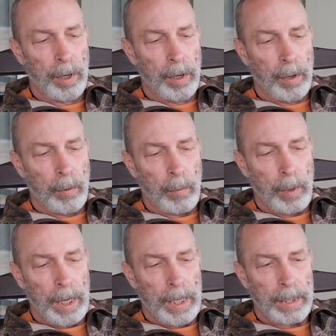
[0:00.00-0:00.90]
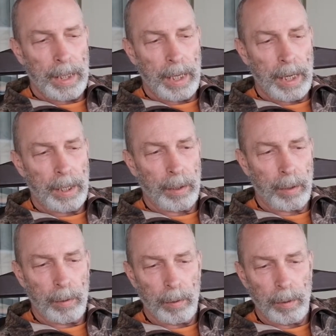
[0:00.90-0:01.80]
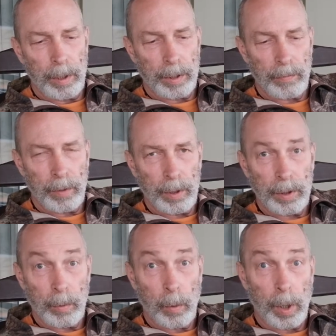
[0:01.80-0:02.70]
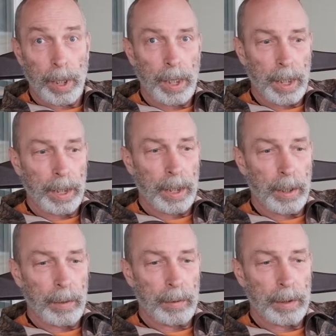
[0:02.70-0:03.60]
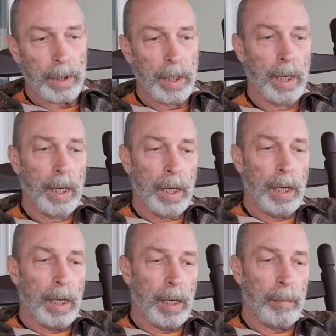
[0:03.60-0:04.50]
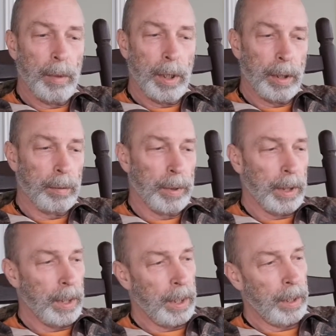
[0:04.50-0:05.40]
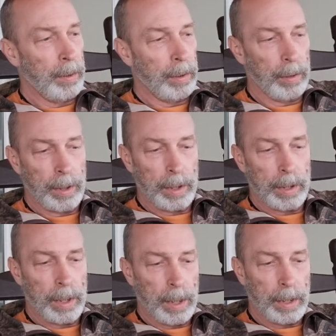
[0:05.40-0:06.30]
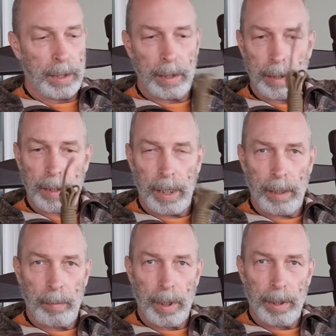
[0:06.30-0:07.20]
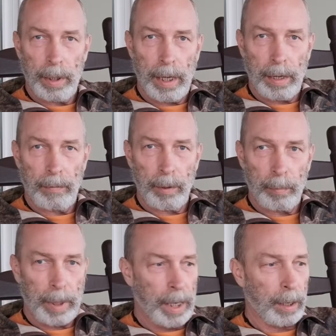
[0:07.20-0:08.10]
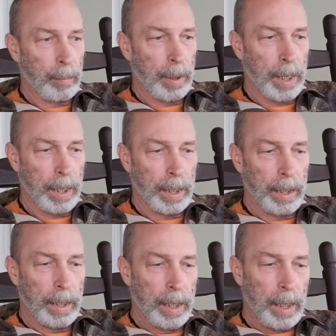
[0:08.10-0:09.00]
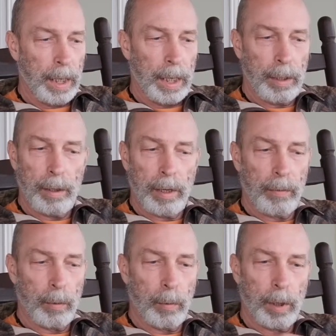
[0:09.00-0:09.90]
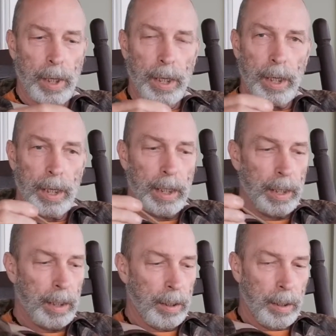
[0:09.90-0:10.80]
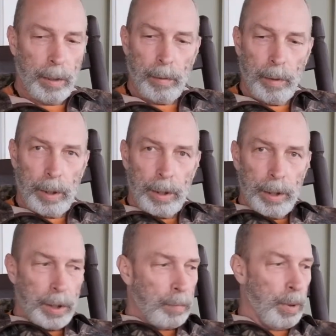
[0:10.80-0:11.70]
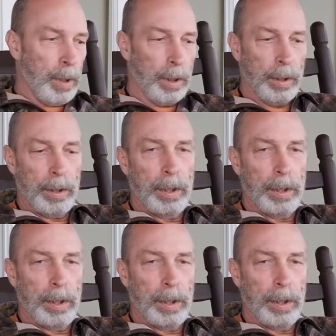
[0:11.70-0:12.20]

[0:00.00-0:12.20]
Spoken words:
ways to hank your cord as far as the working end goes. But ultimately you get this nice tidy bundle out of your pack or pocket, and you have your working end which just pulls,